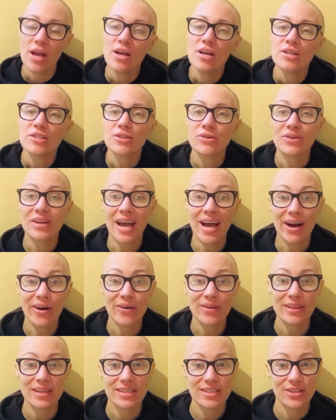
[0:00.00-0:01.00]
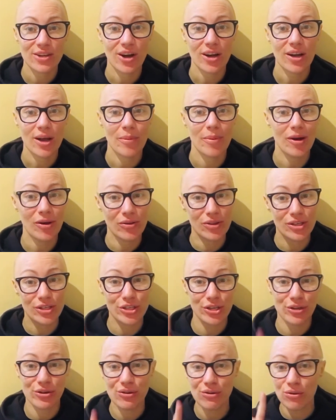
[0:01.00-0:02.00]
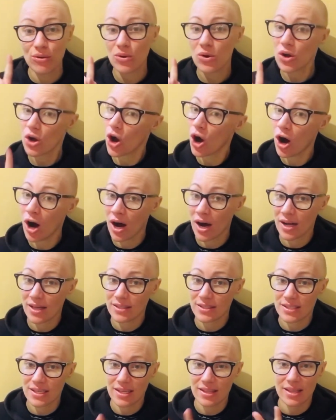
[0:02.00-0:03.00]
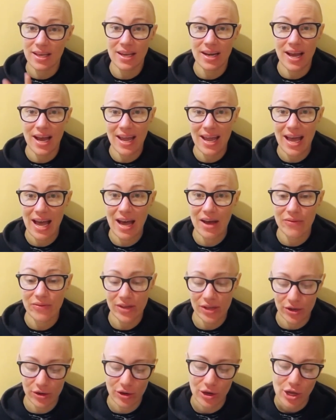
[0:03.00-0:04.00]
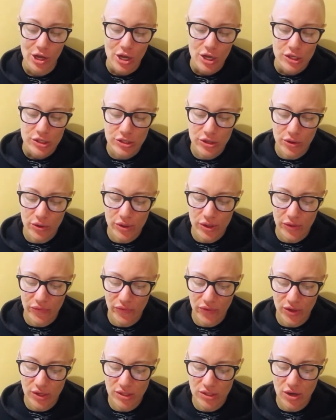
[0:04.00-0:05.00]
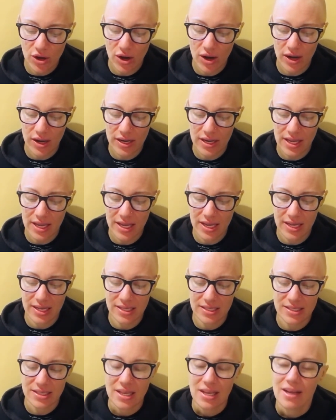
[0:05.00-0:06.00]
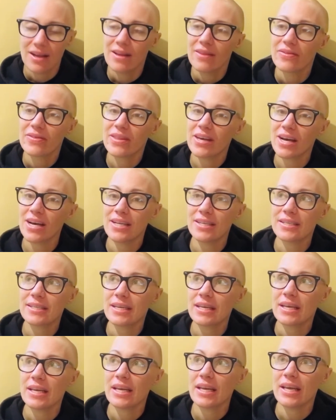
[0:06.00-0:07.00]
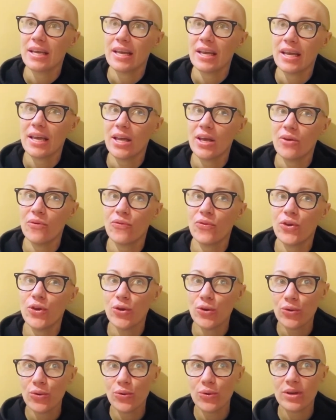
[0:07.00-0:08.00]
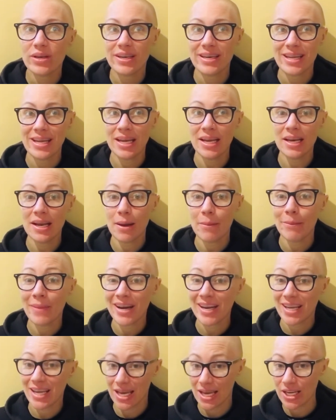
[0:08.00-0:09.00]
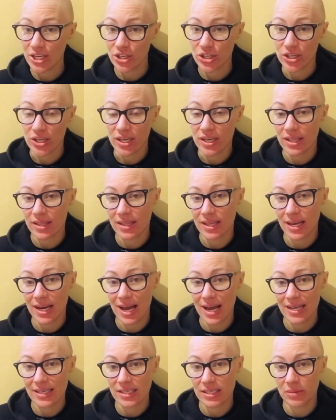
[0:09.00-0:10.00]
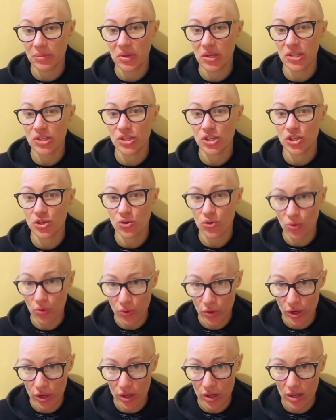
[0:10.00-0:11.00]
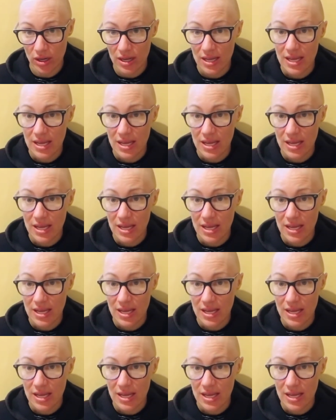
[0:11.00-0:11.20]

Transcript: So now let's talk about the two cons that I have here. So the first con is that if you need medication that has to be stored,